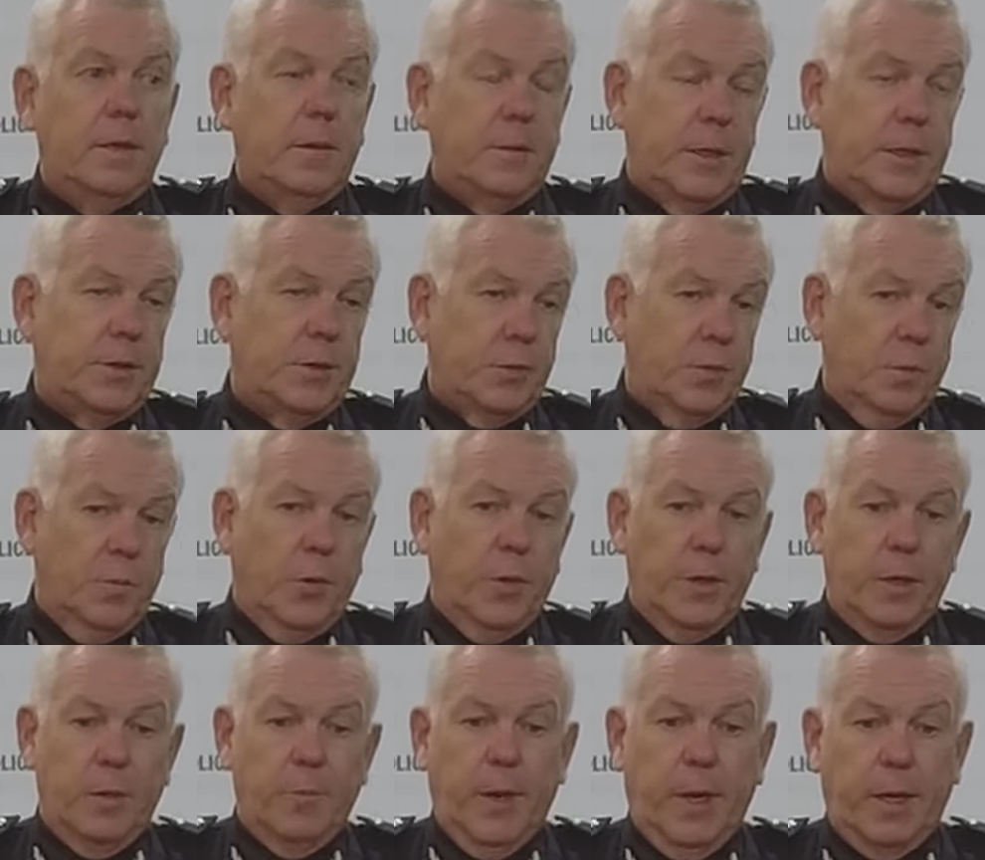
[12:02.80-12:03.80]
But that's a good
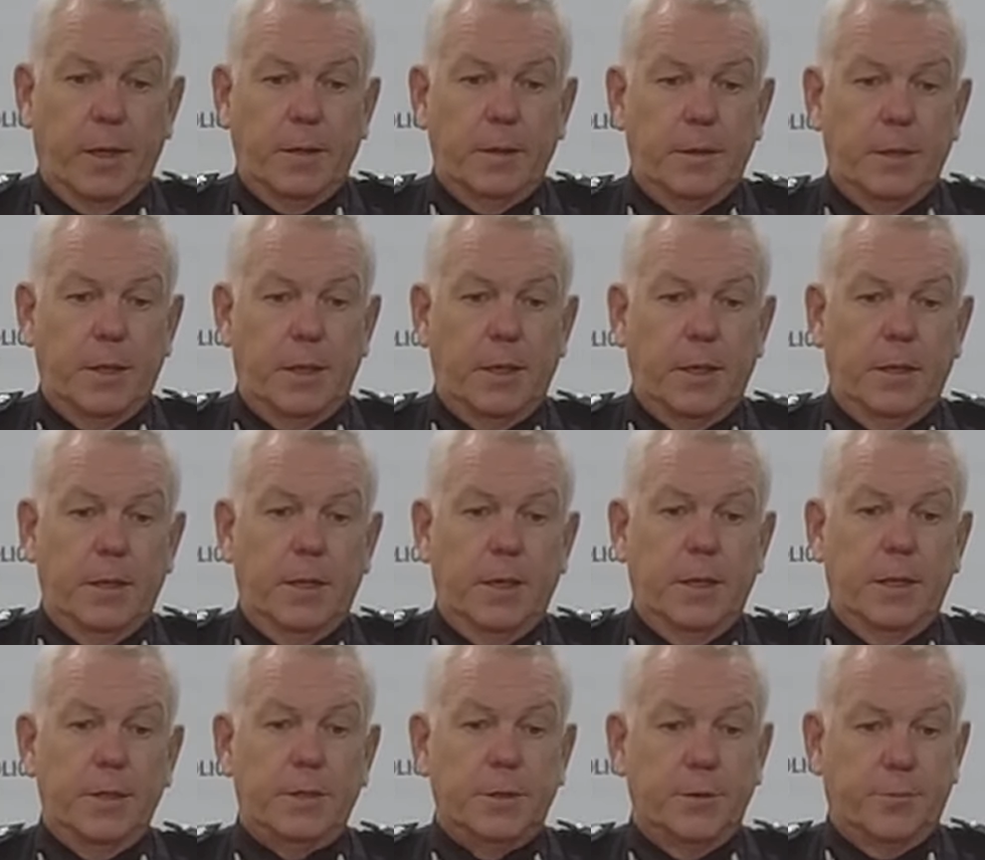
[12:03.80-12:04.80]
point you make. The
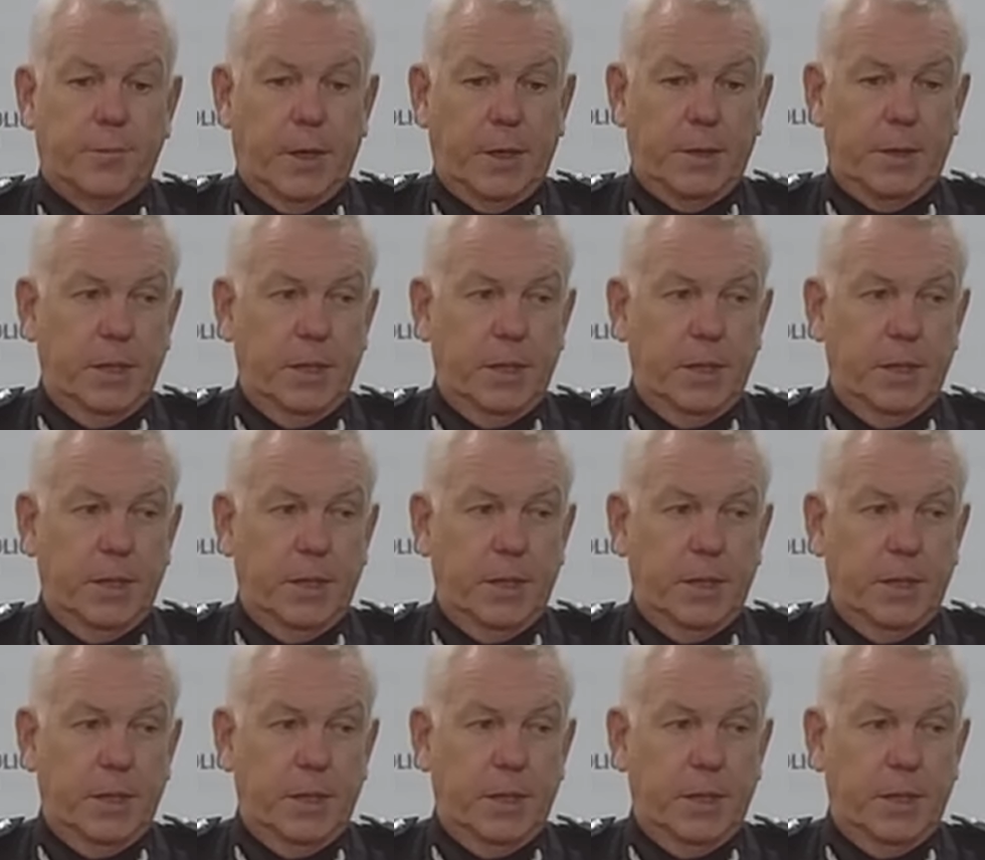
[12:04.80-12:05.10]
illicit drug